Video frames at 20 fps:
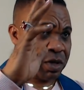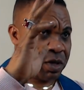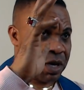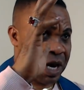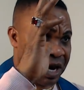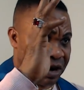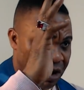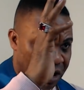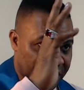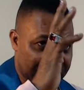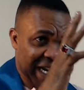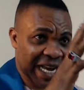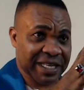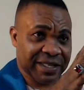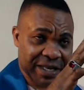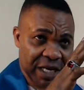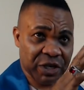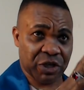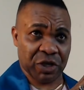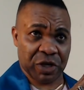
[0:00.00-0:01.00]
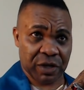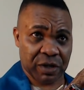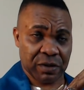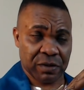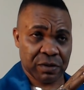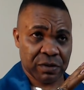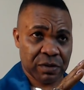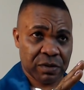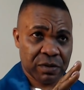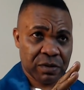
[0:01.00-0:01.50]
an organization
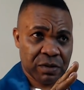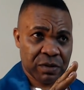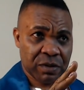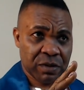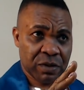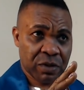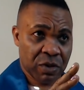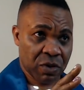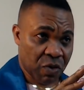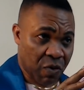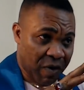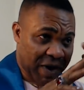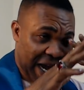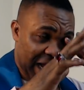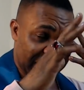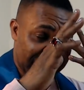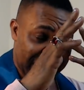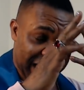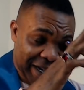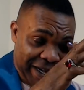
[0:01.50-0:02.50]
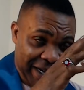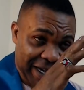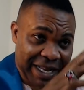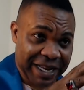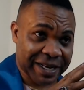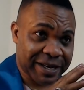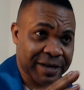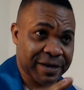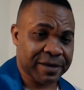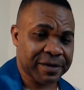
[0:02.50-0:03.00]
who can handle
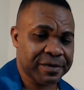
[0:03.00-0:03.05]
it,